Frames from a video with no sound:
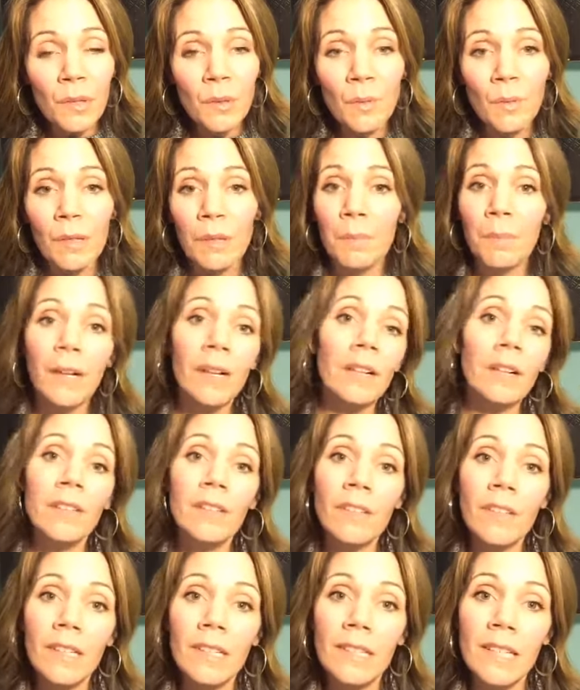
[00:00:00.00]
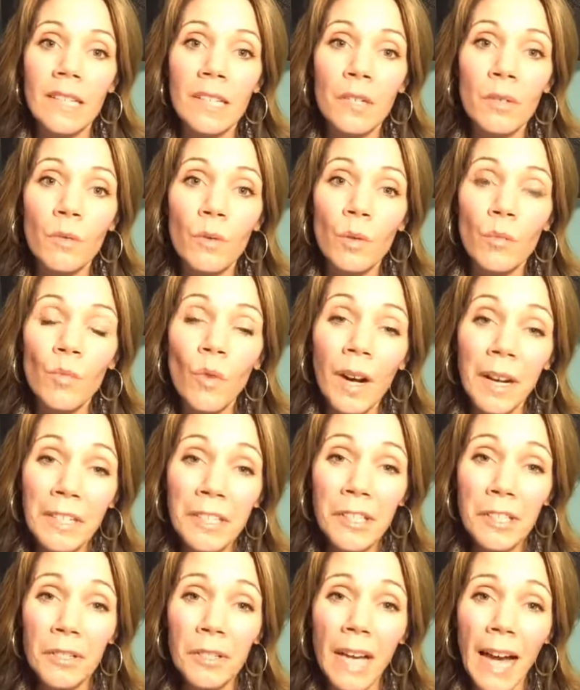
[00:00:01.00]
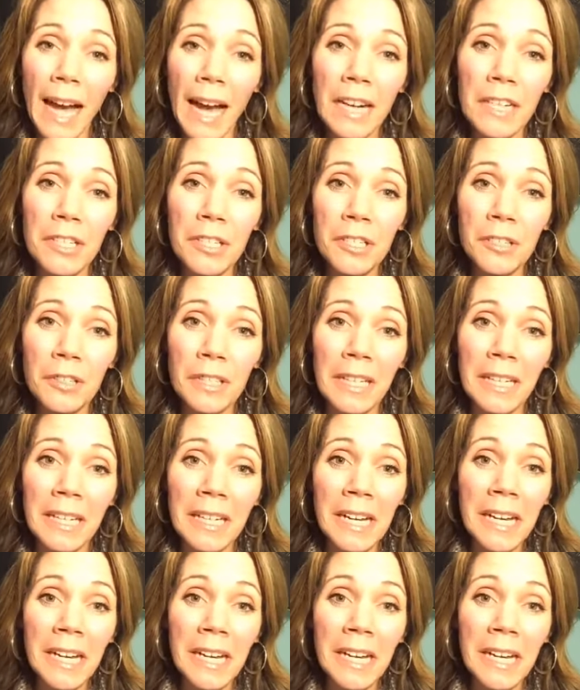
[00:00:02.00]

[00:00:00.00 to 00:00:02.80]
We want to partner alongside you. We want you to actually